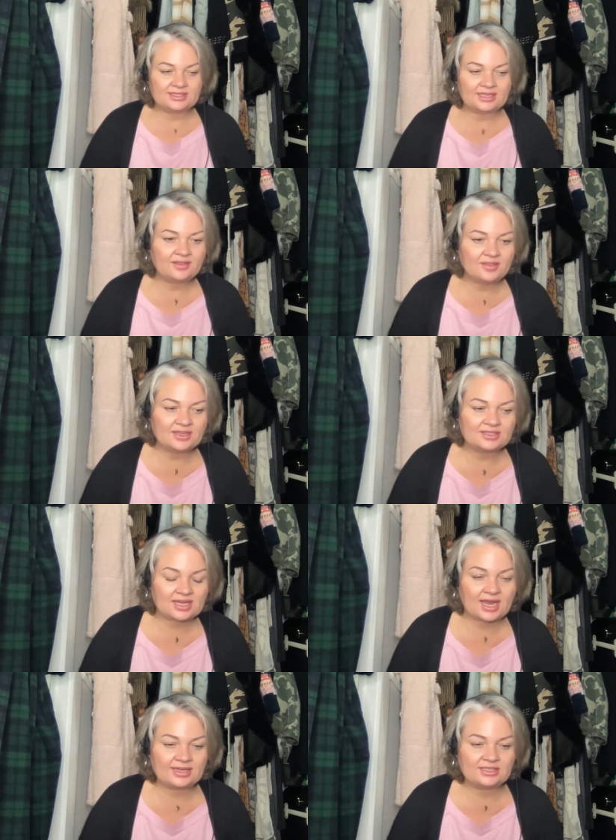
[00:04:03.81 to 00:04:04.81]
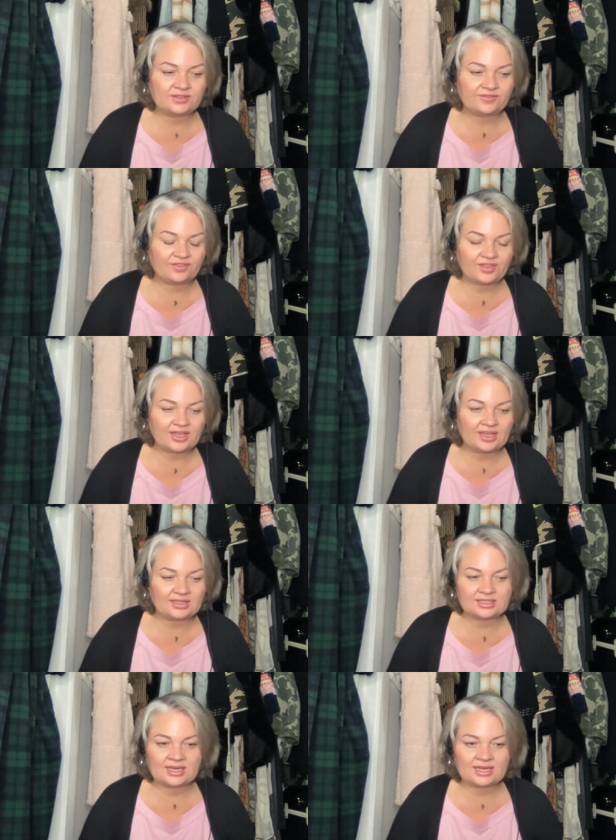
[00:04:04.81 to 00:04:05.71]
did these kinds of things.